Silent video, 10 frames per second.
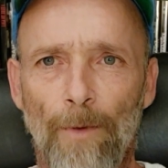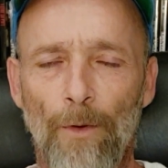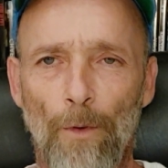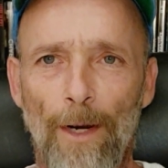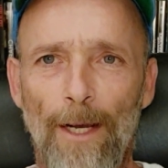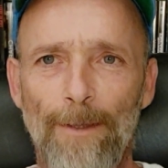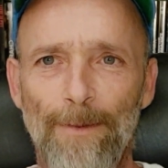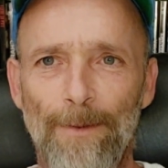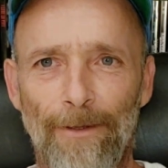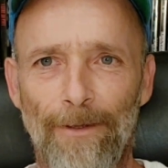grasp
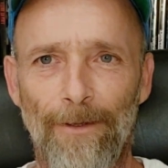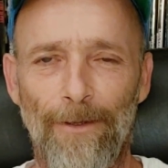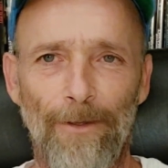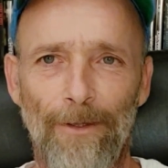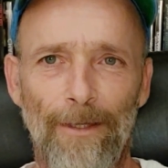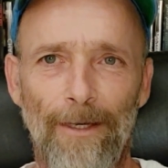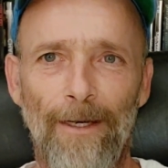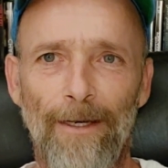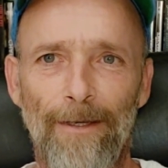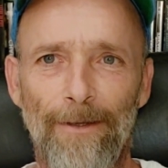that you can
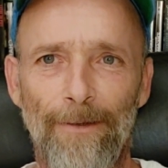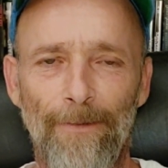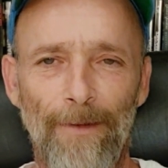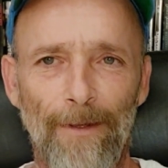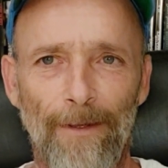die, you know.